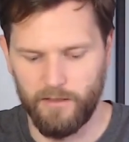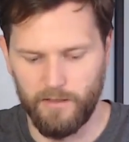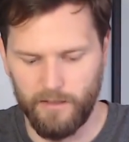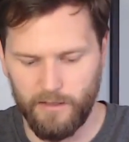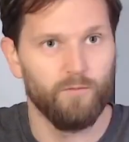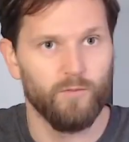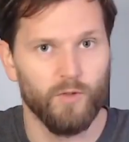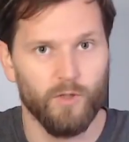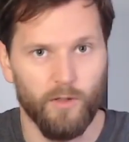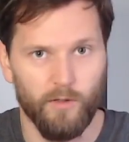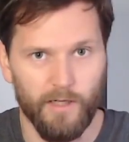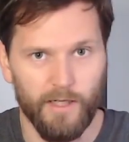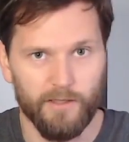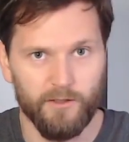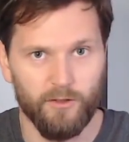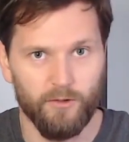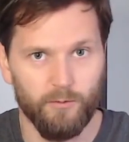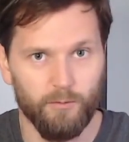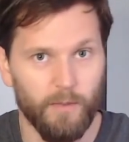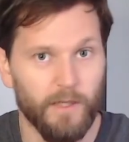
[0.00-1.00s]
So
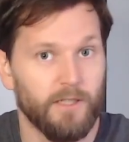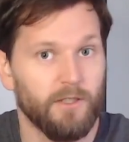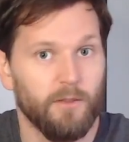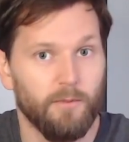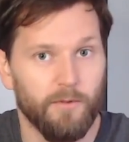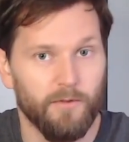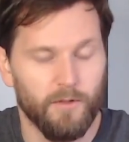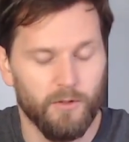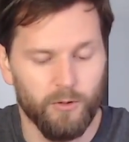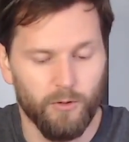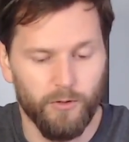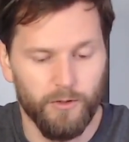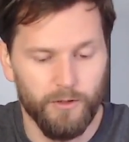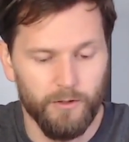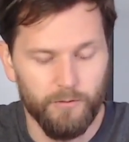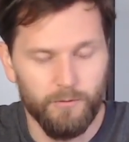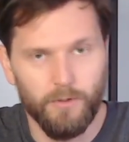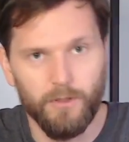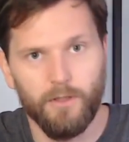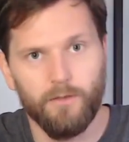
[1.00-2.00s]
let's mix some of the
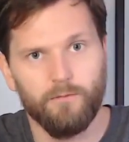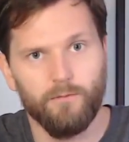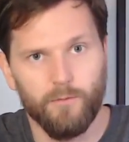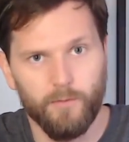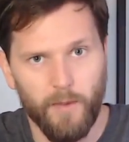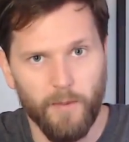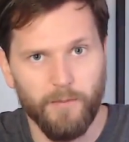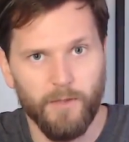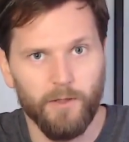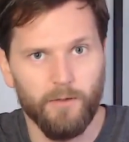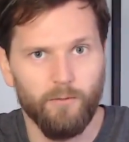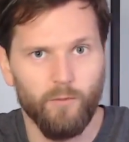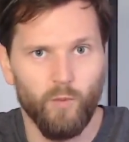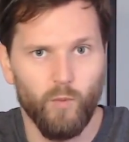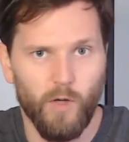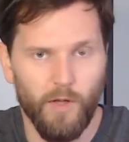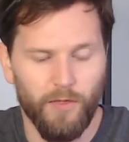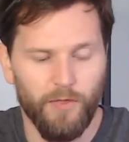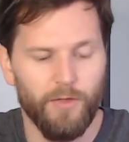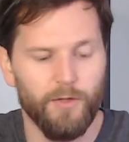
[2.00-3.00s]
soil. Remember,
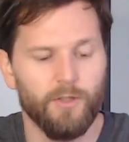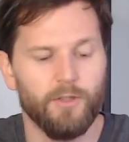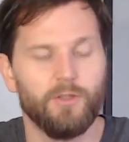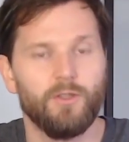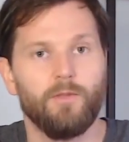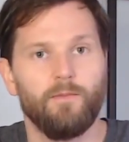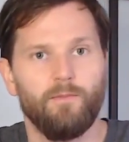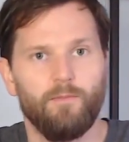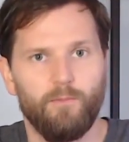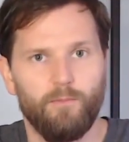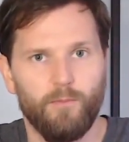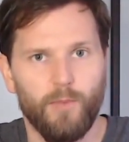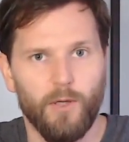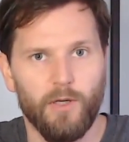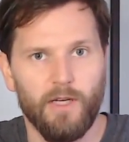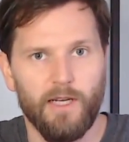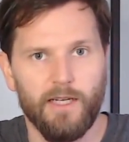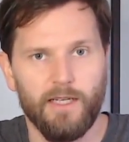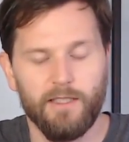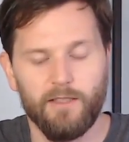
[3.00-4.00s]
1/3
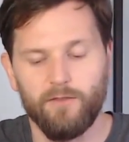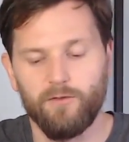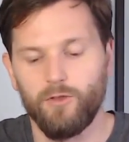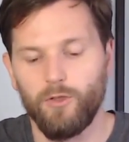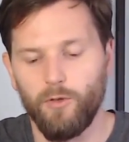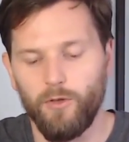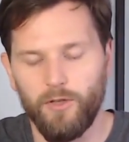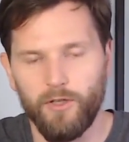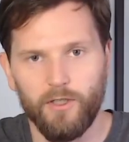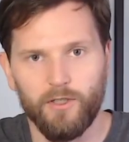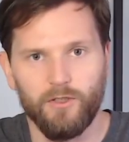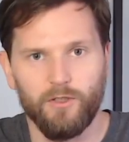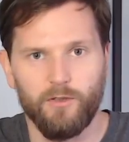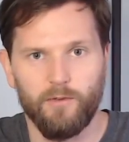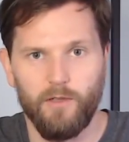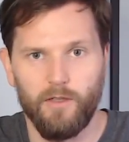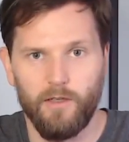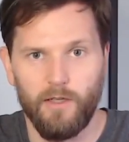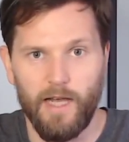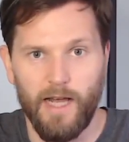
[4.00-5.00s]
perlite, 2/3
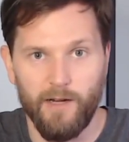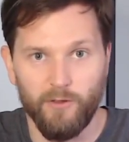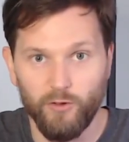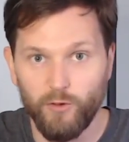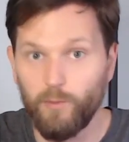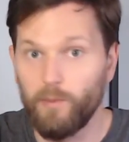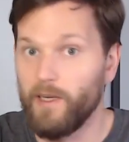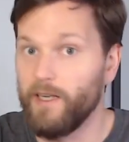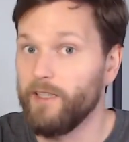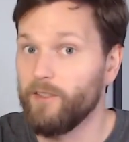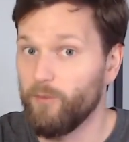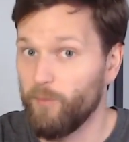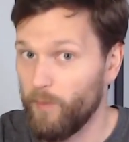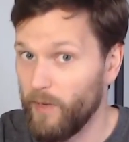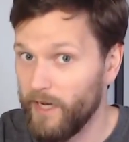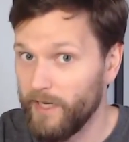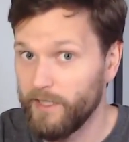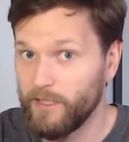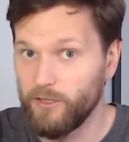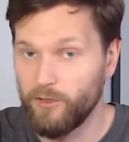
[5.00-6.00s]
houseplant
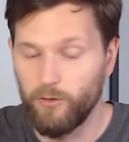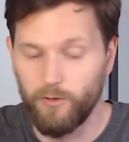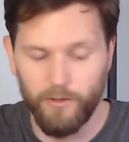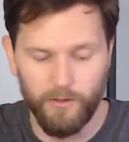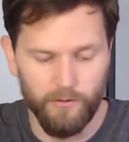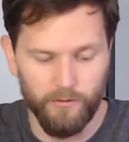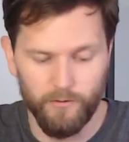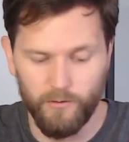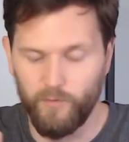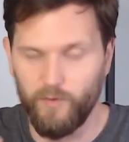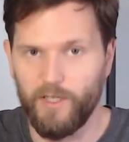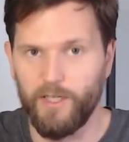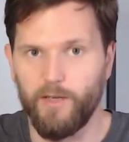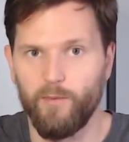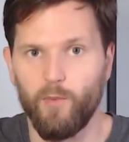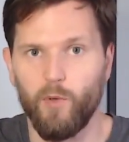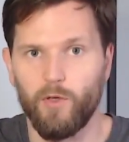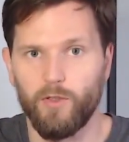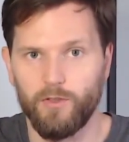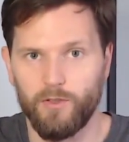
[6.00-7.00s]
potting soil. It's very
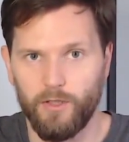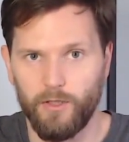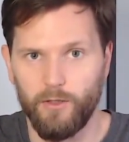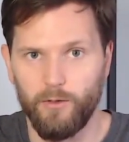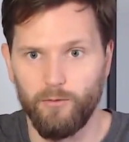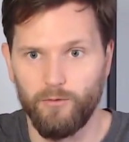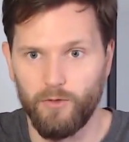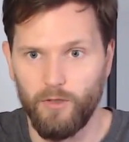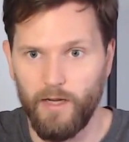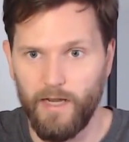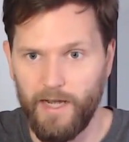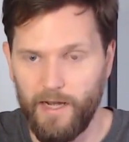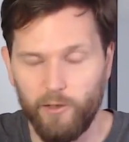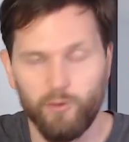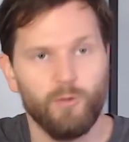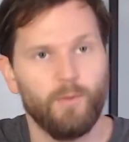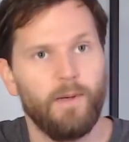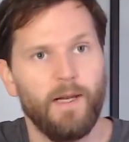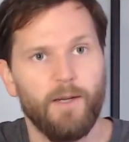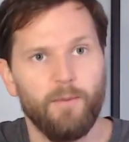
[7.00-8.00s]
important to use
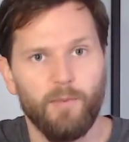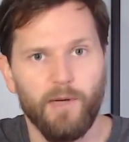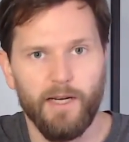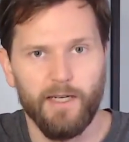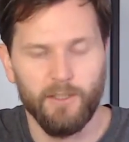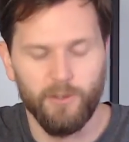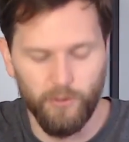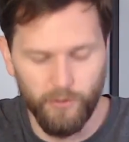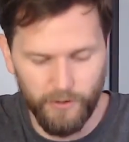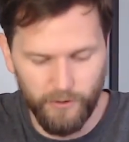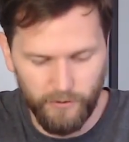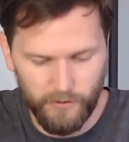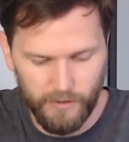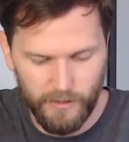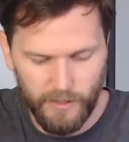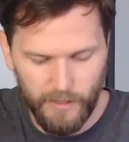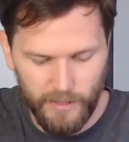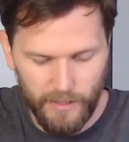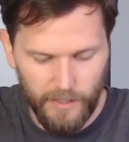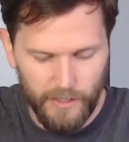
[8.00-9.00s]
houseplant potting soil.
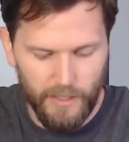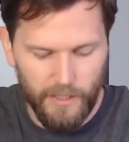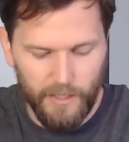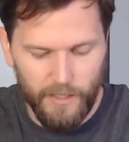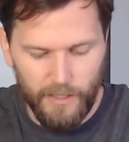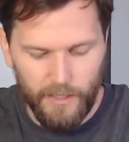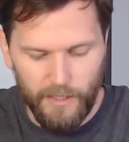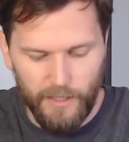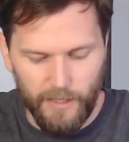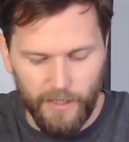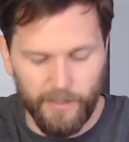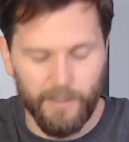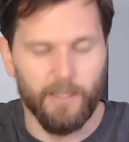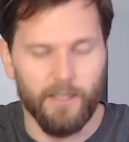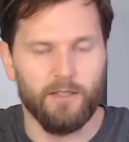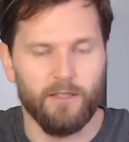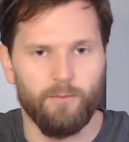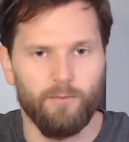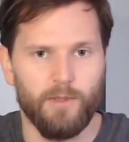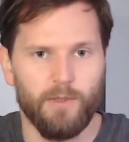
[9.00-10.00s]
And that
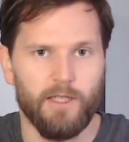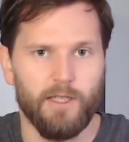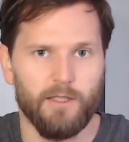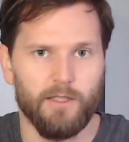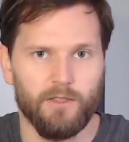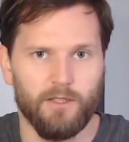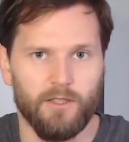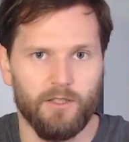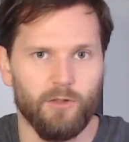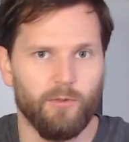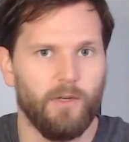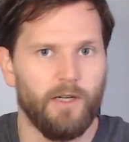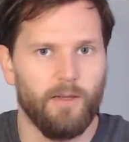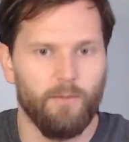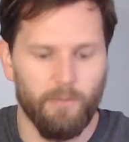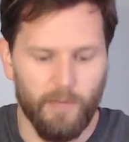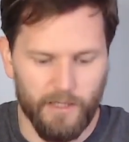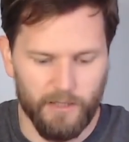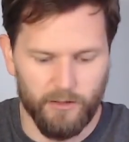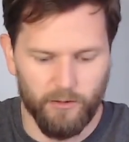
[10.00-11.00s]
is because it's already
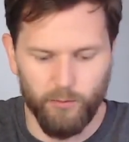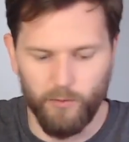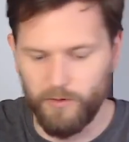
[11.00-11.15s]
mixed with